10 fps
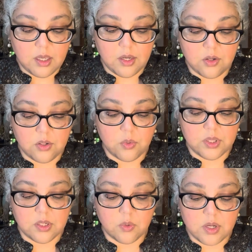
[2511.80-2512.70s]
don't know what
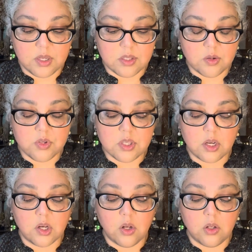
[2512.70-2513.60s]
there was. There was a
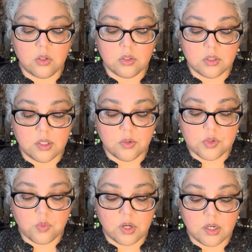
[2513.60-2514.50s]
gold, there
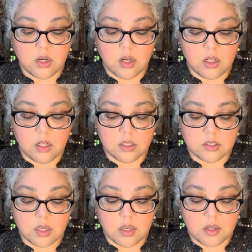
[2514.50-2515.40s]
was one called
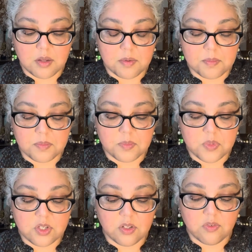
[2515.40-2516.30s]
um,
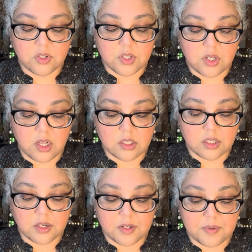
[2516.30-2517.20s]
Silver
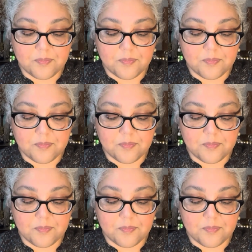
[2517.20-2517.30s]
Dollar.